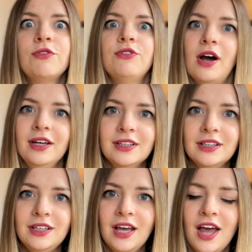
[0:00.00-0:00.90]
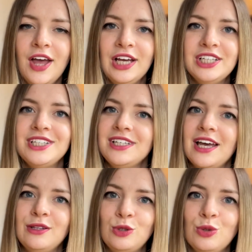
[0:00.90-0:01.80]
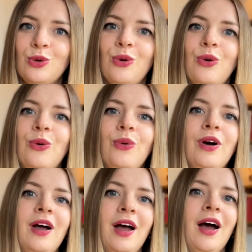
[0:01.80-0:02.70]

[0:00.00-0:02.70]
finally she get to know